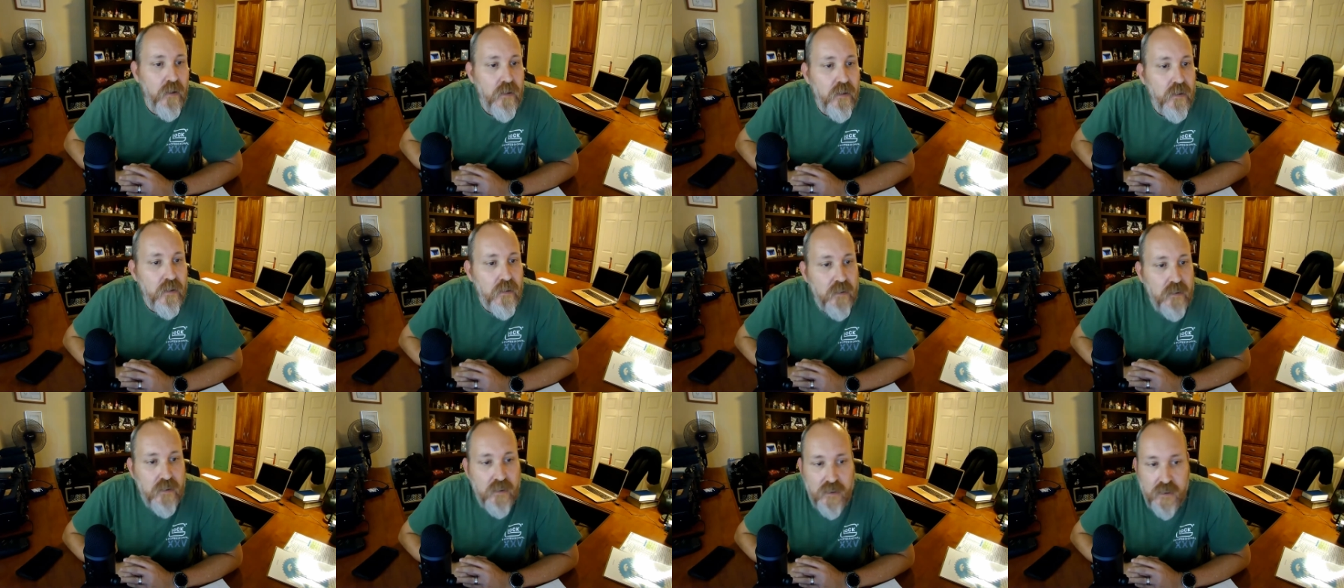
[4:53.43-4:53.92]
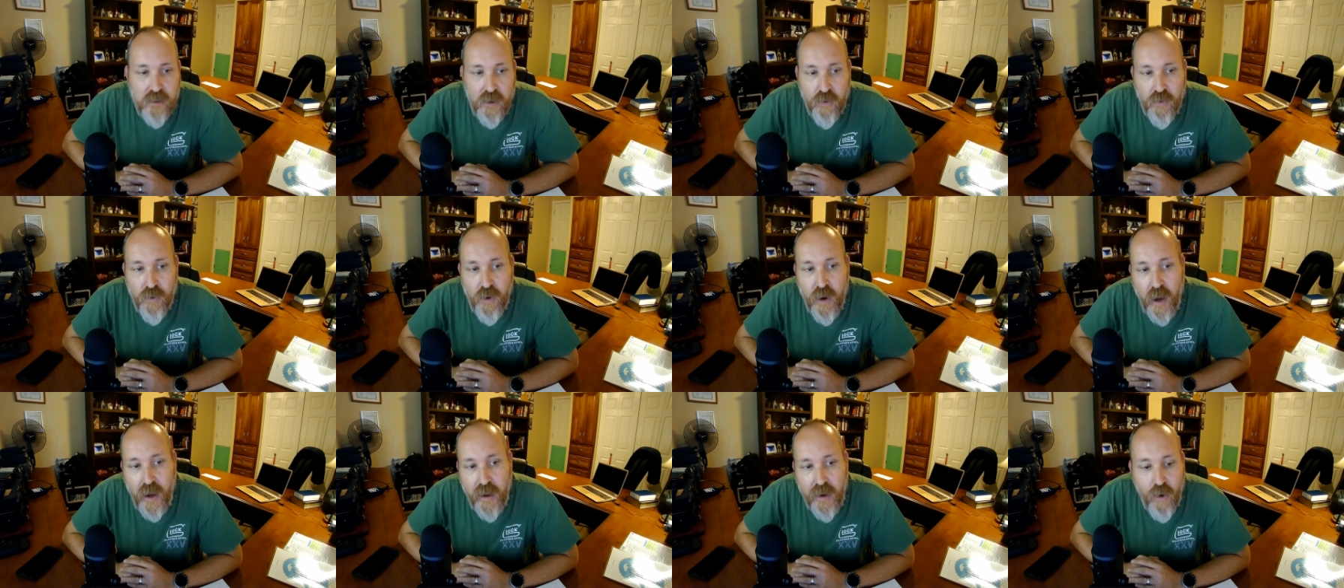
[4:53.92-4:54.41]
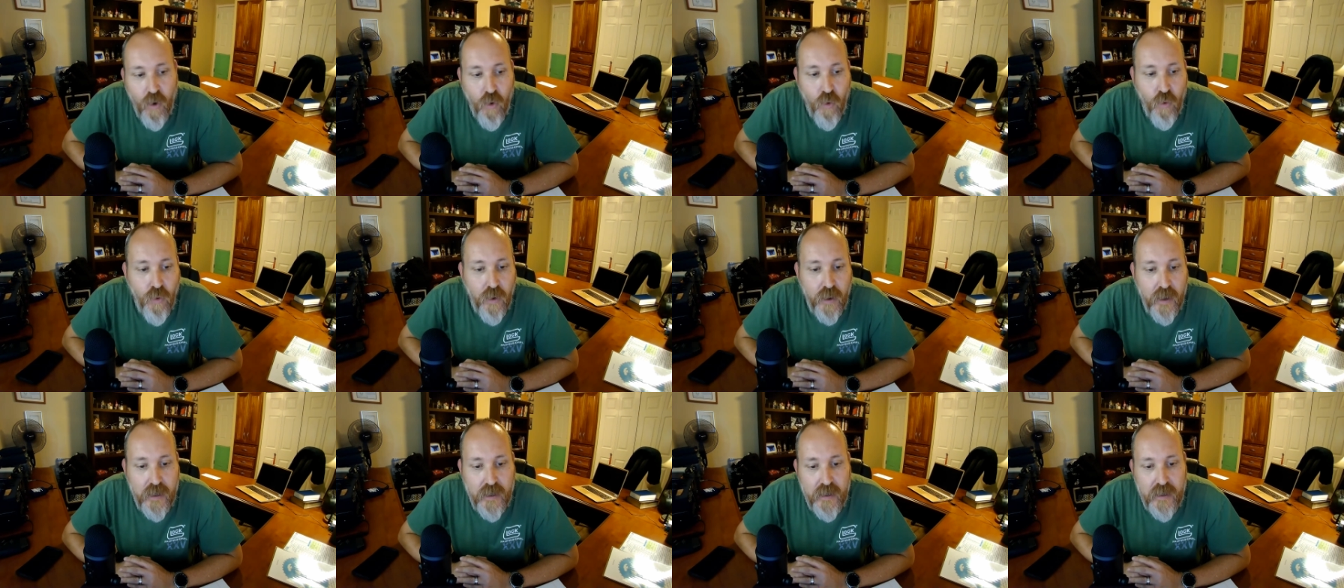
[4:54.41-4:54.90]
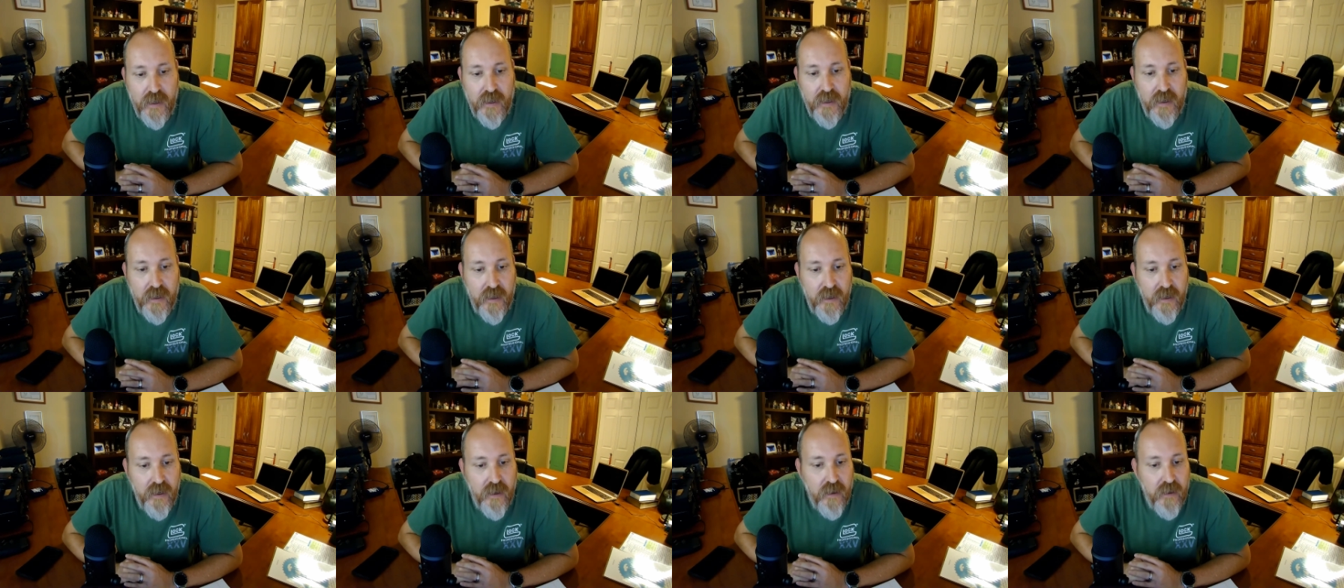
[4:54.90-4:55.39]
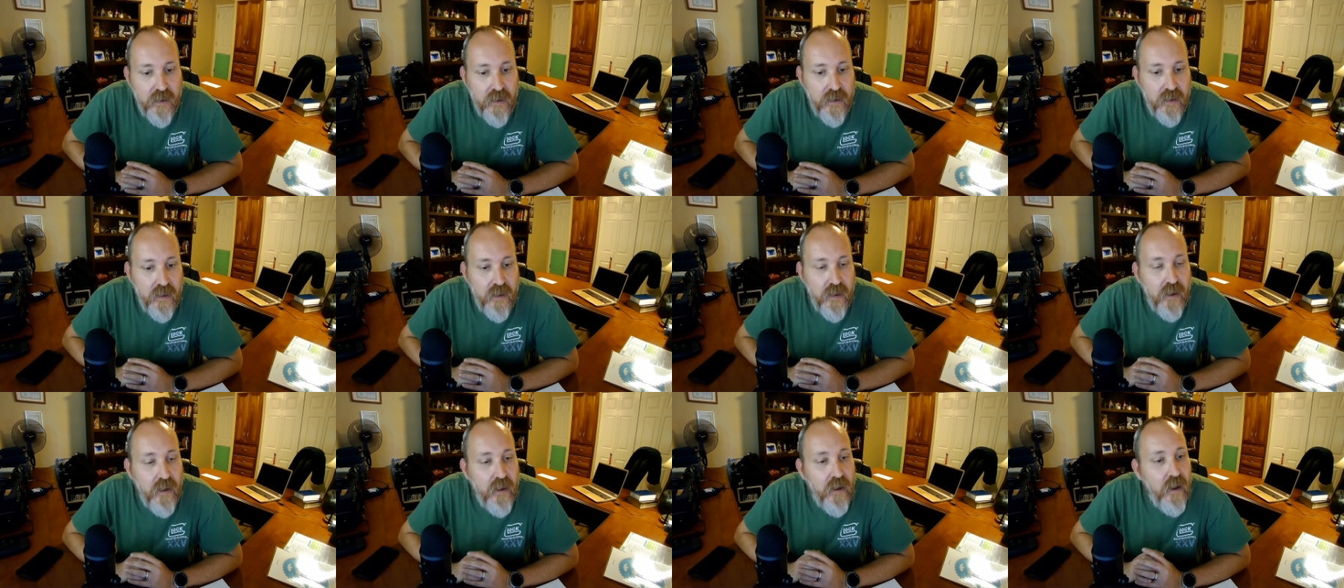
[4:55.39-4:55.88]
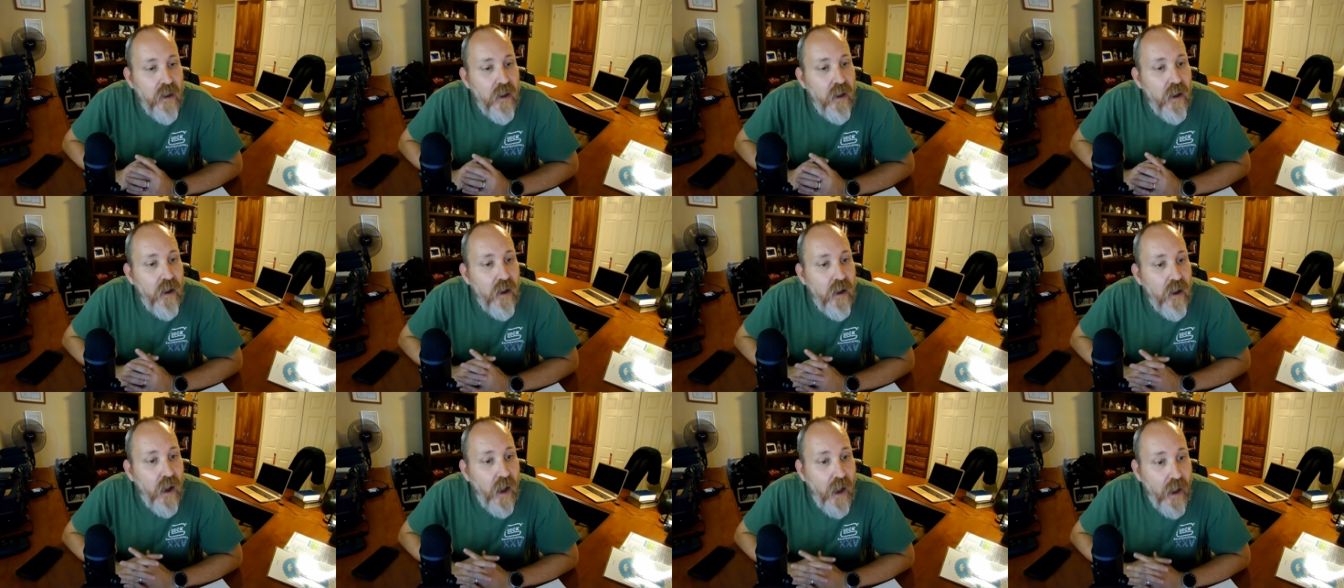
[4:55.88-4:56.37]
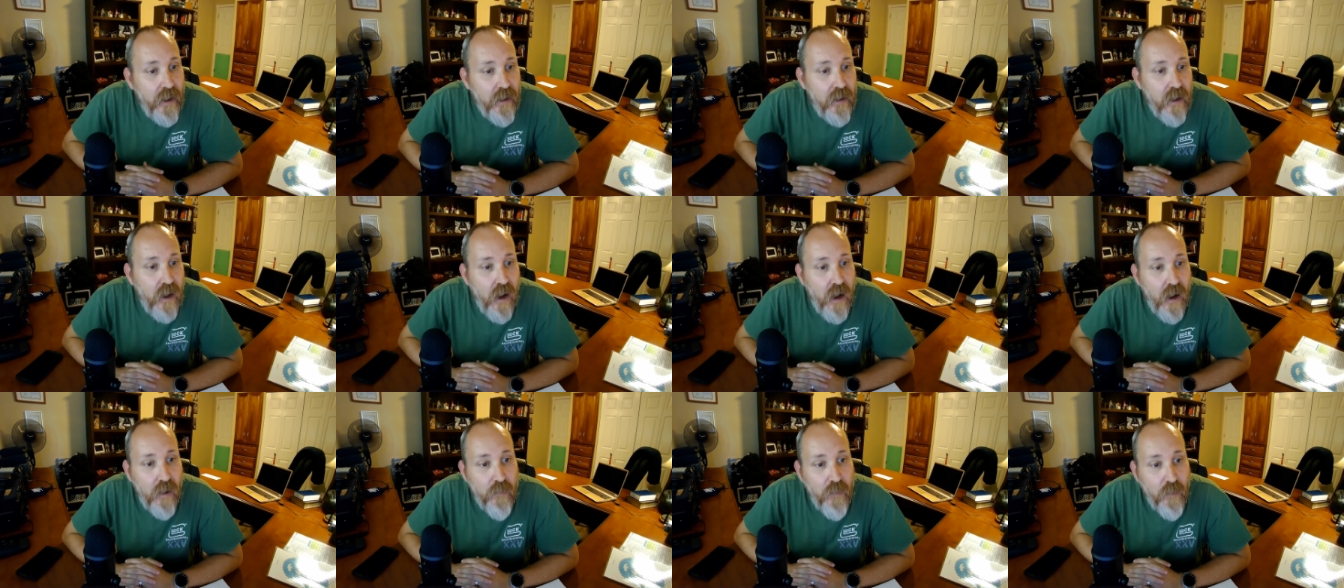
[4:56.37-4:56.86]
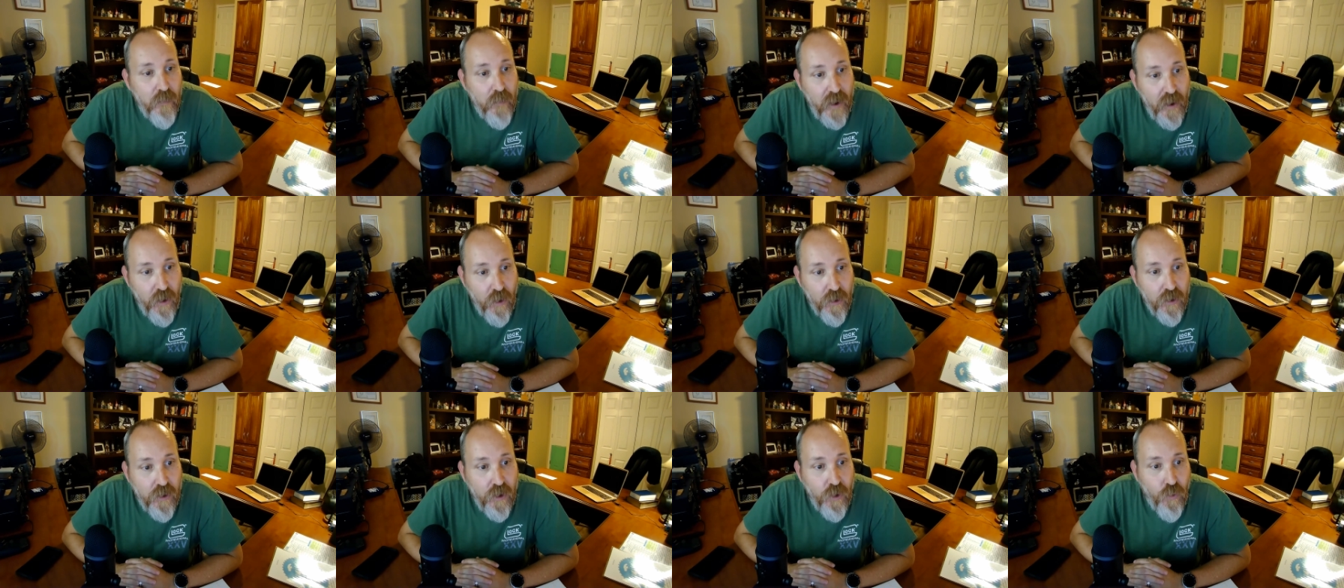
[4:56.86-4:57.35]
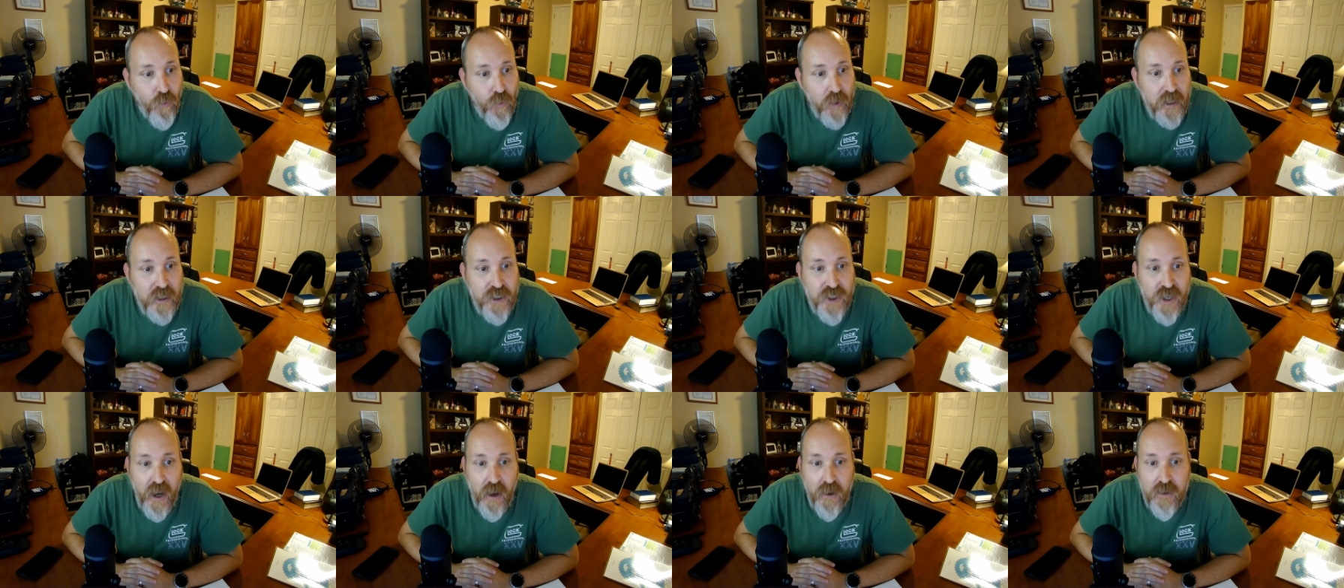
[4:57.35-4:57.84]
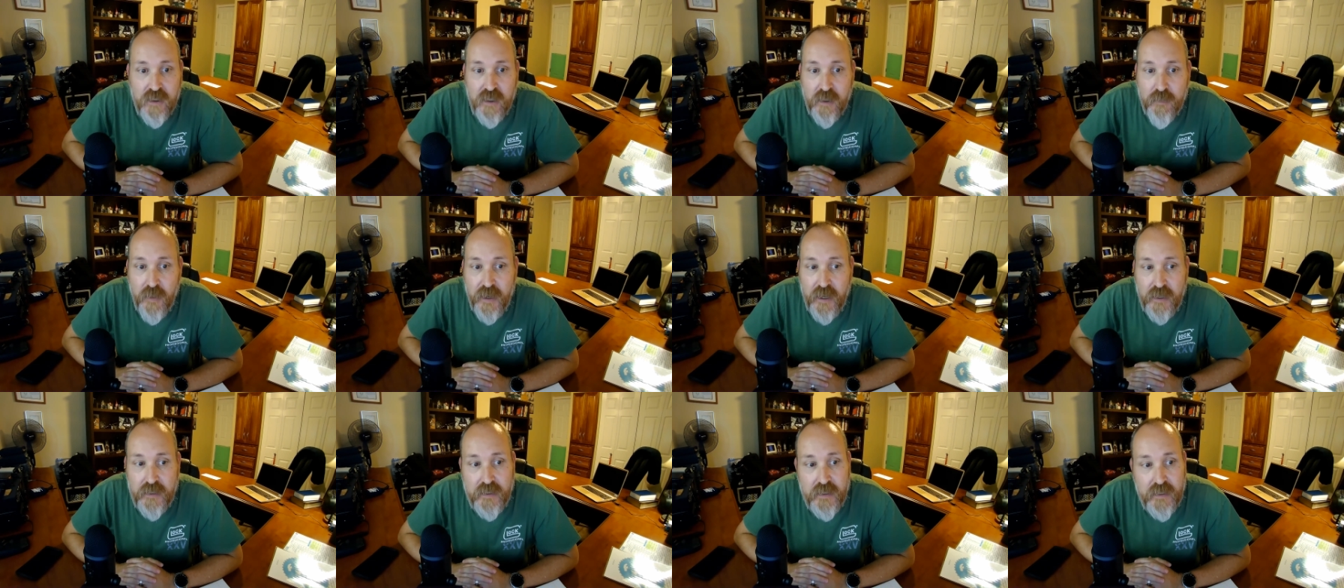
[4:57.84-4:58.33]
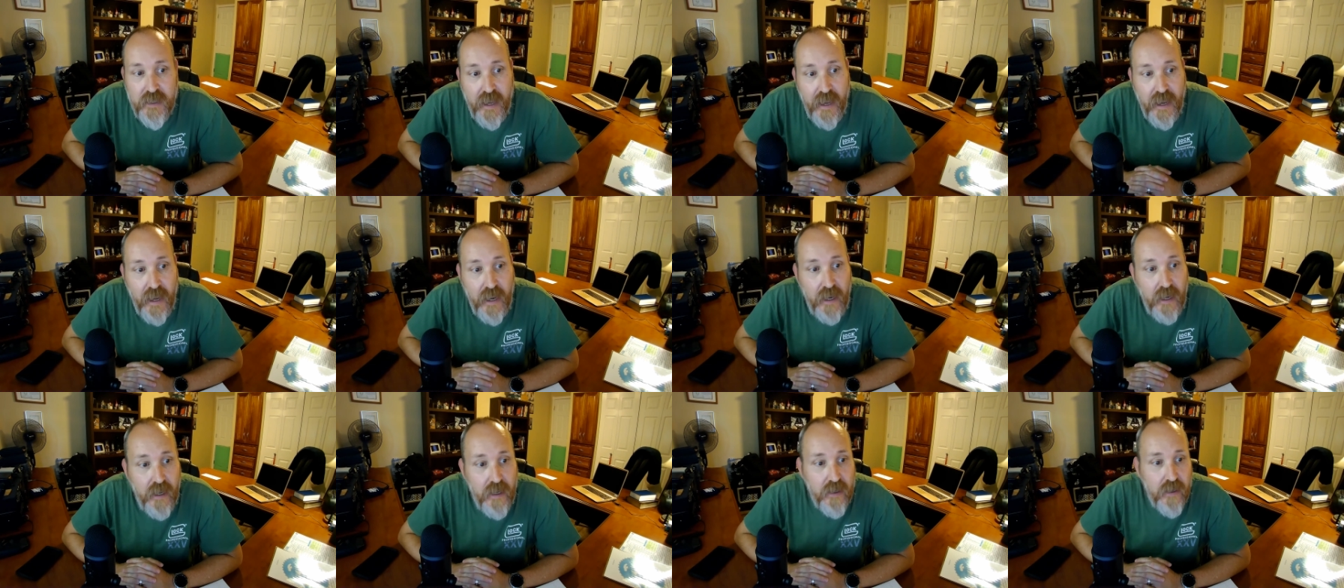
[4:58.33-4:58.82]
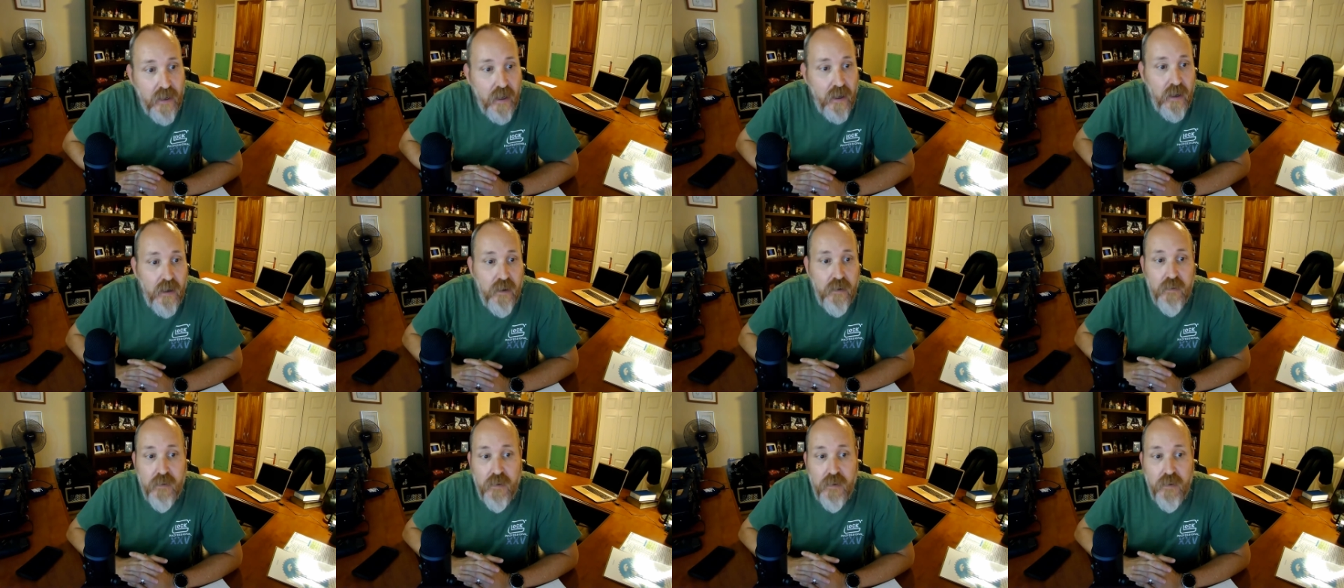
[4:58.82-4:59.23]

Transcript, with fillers: So not only did ICOM America reach out to me today and uh,